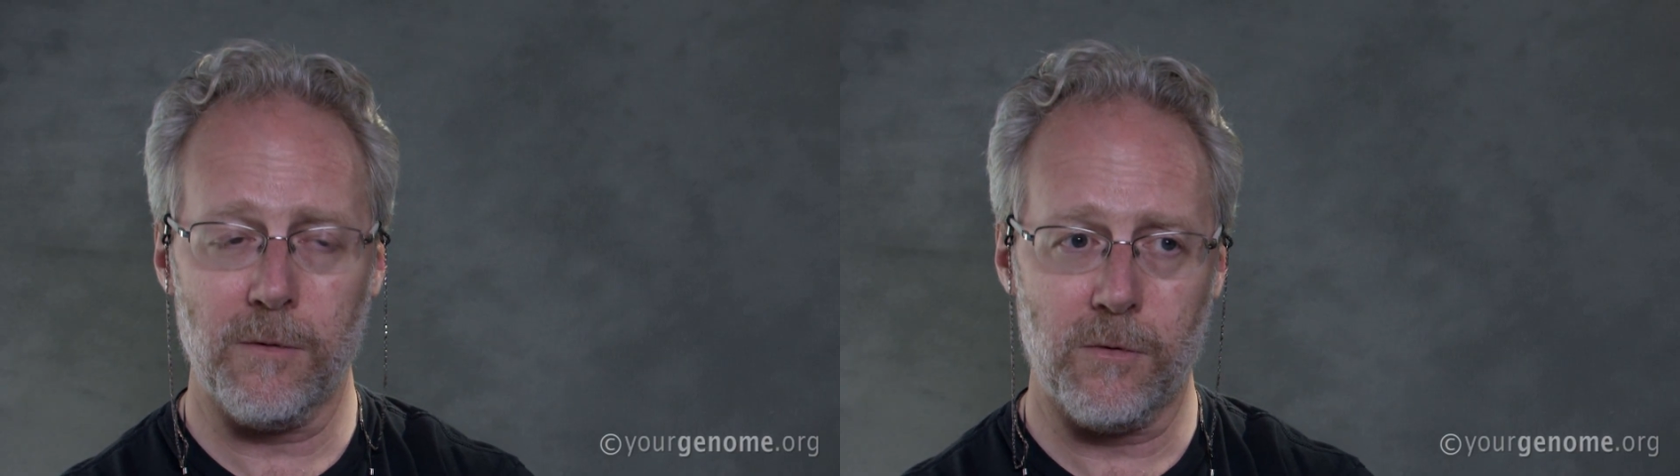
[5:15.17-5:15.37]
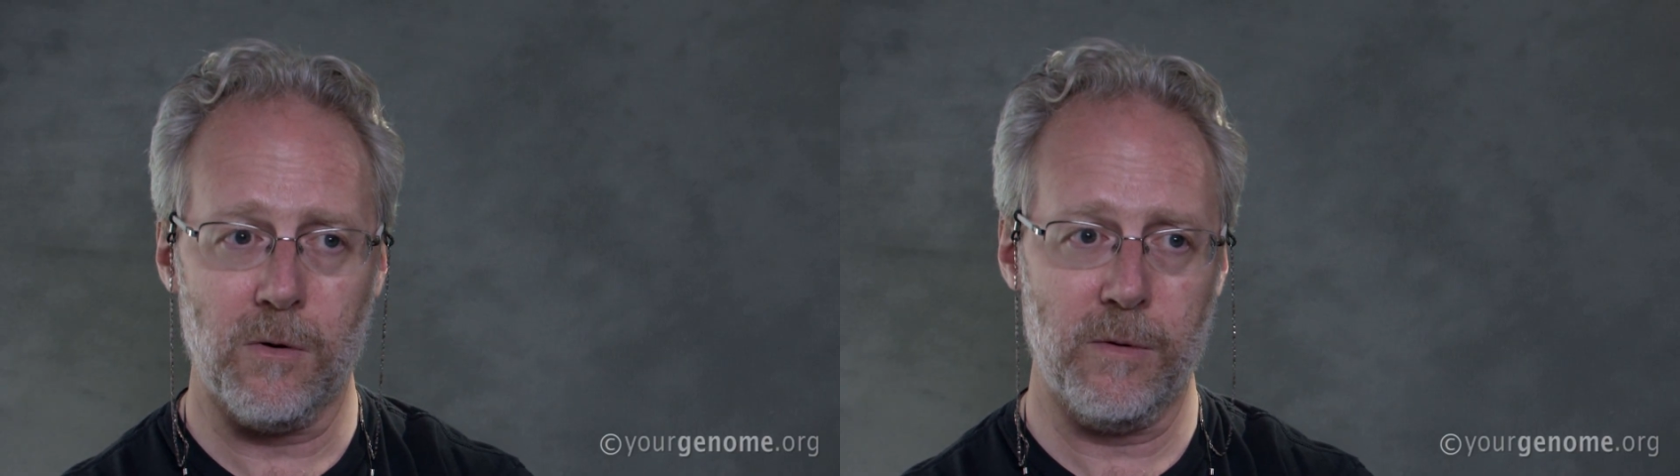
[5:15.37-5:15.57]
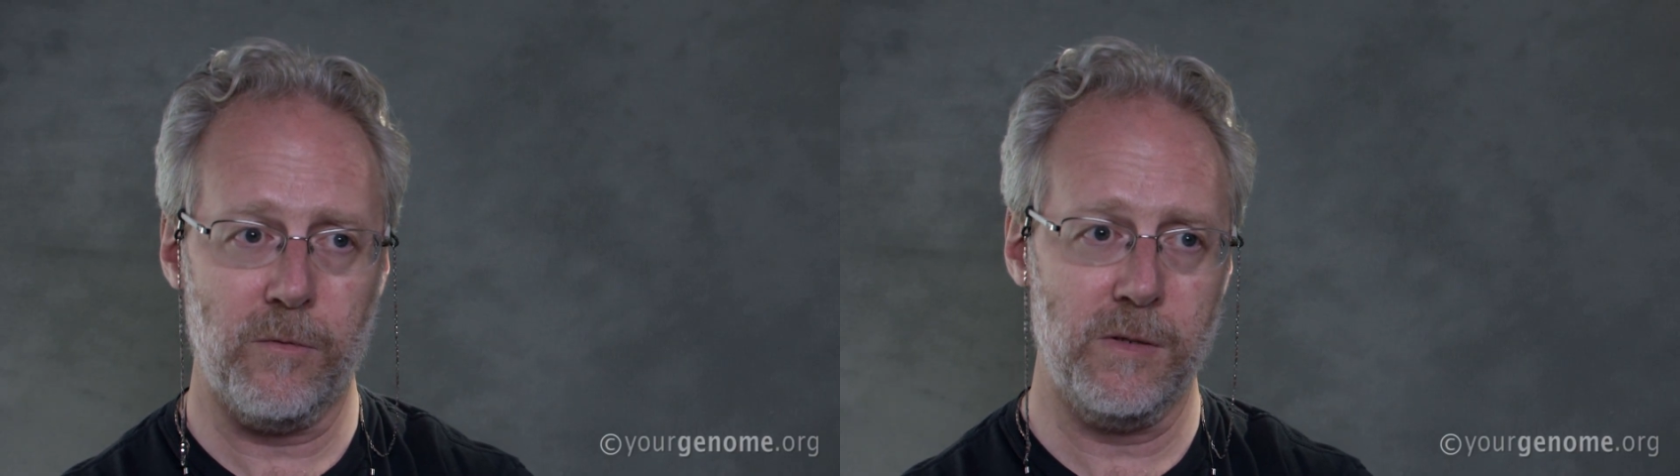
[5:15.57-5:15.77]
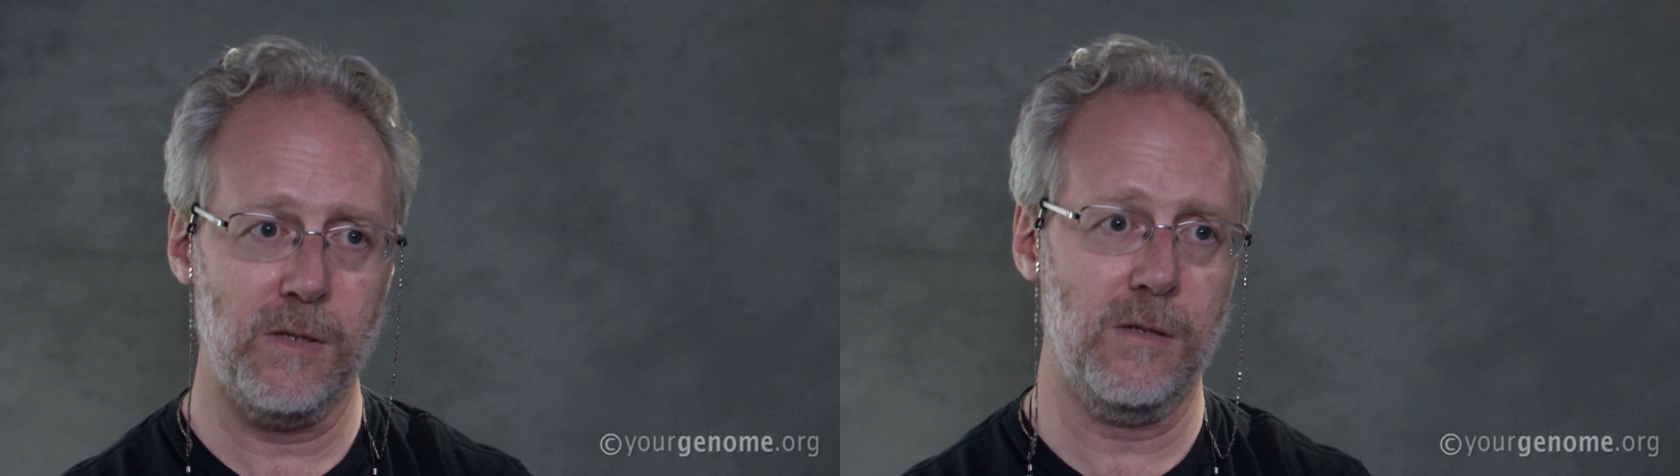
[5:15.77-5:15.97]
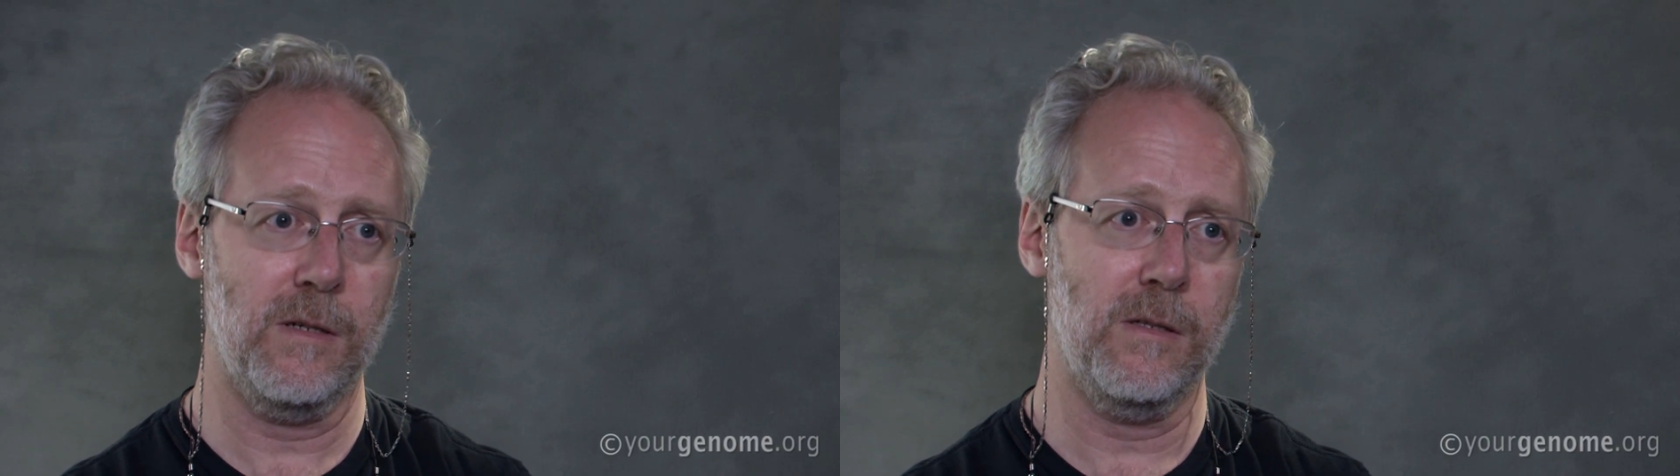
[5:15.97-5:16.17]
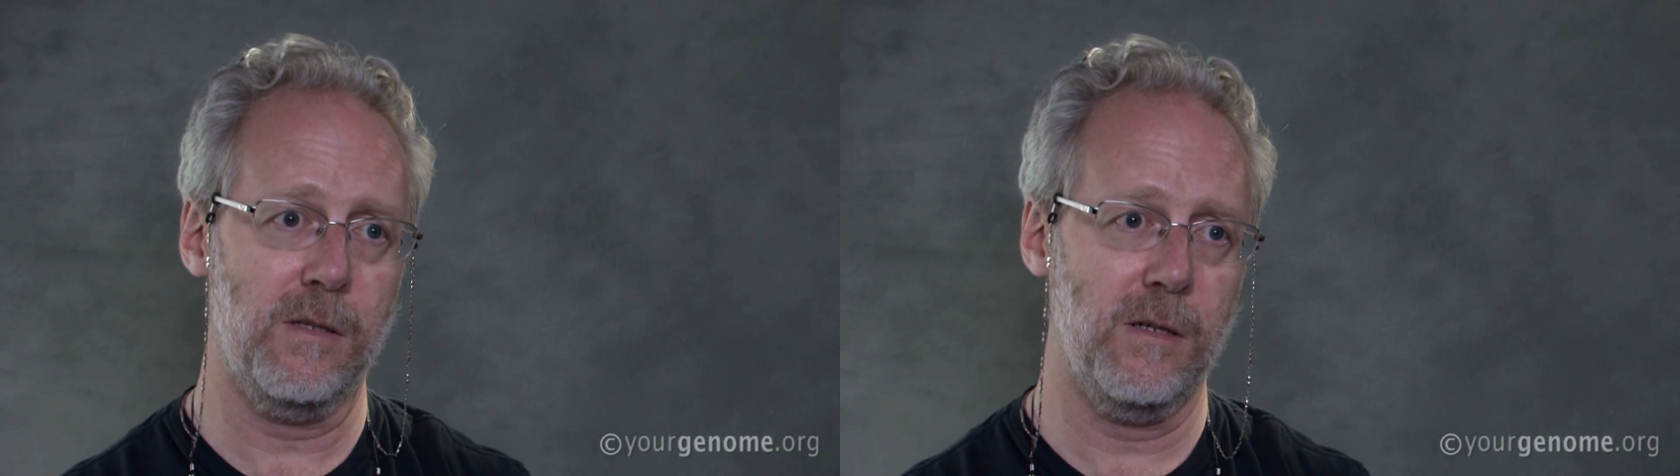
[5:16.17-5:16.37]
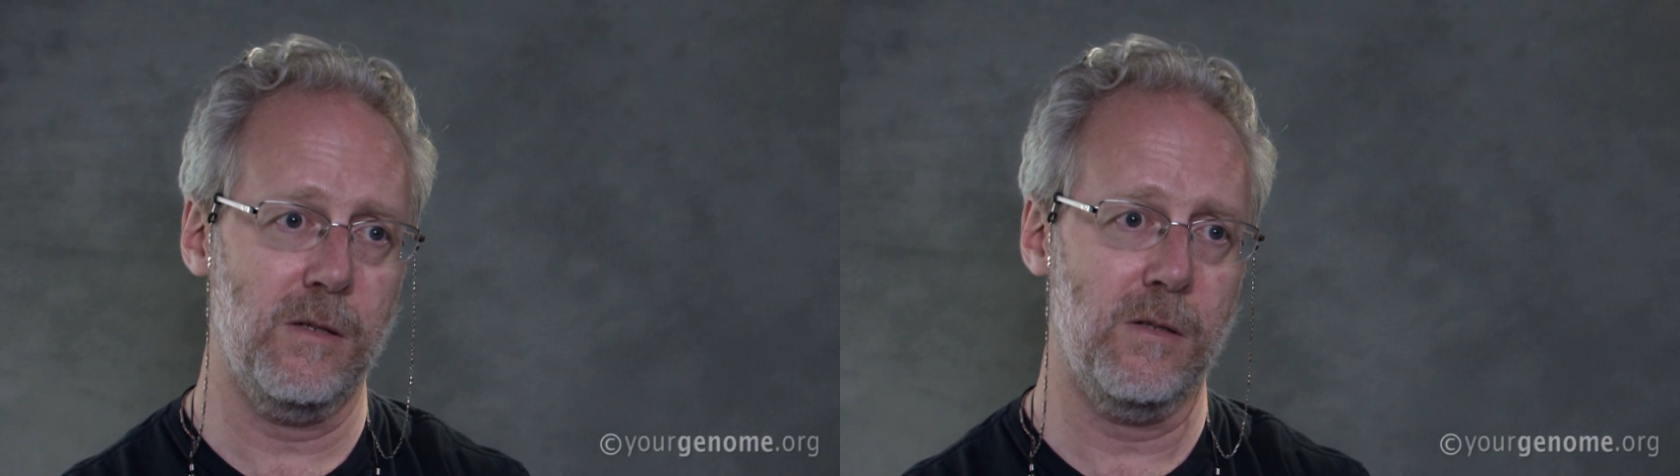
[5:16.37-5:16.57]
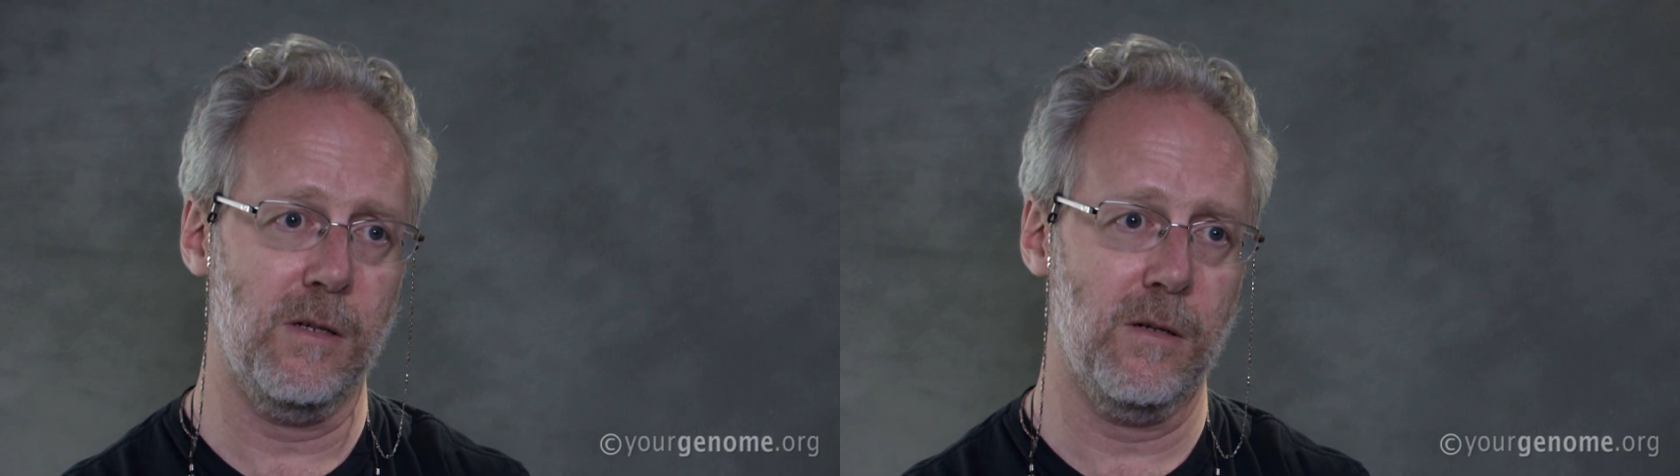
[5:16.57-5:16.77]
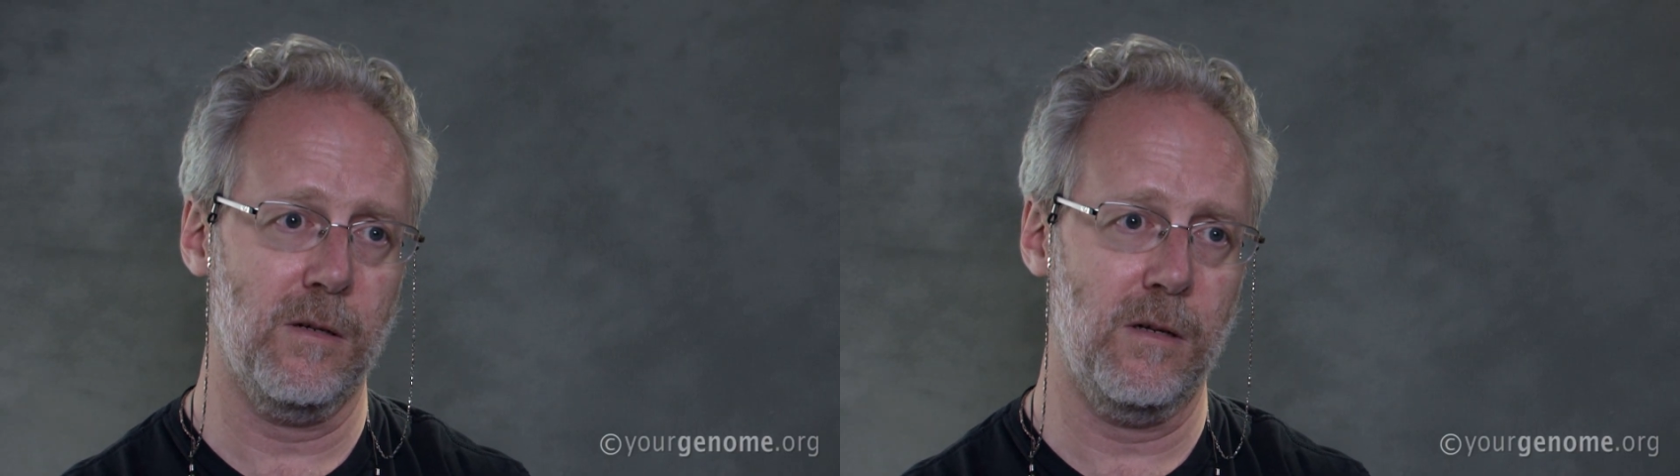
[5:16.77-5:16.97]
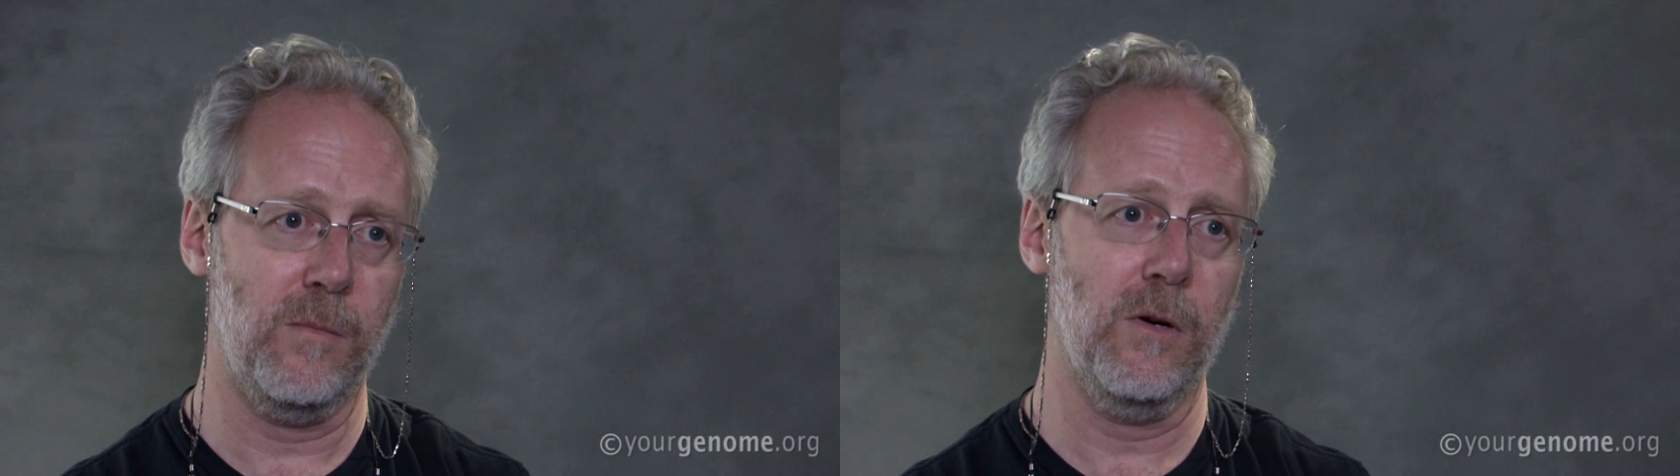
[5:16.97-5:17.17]
form of resistance has
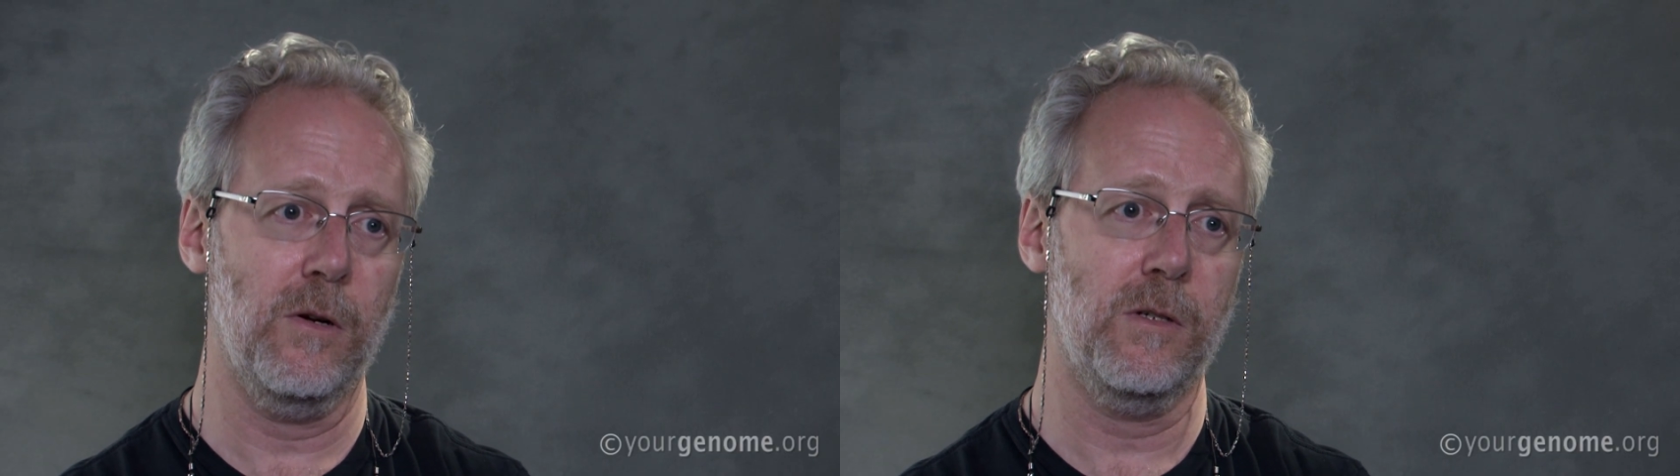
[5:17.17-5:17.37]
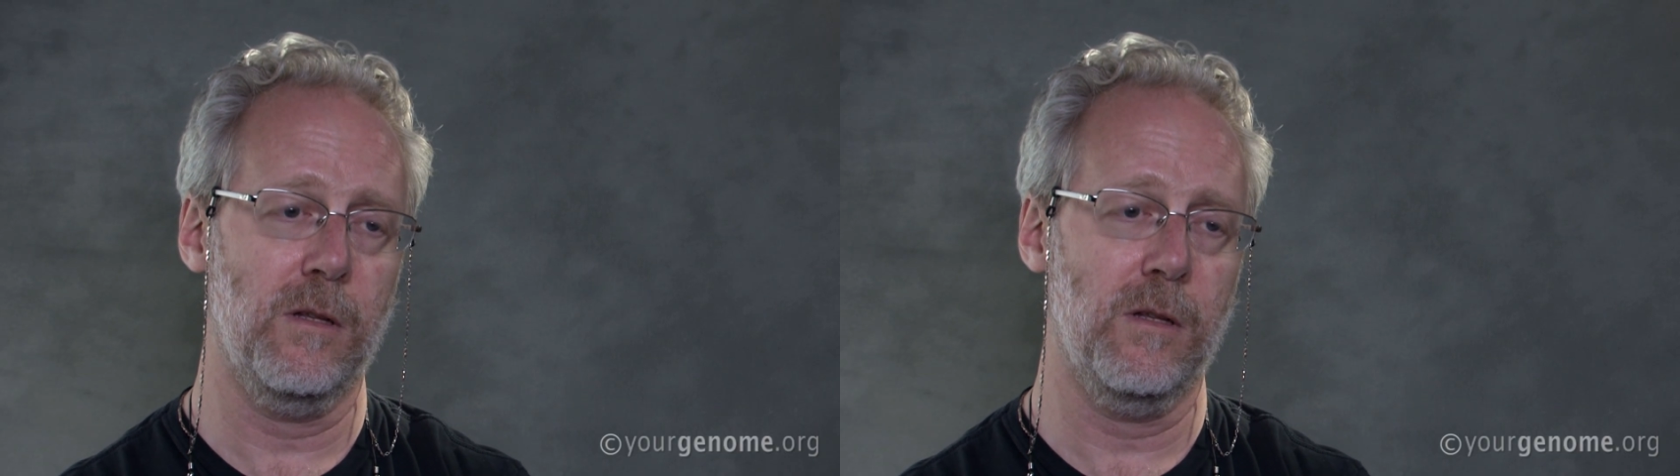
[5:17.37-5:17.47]
emerged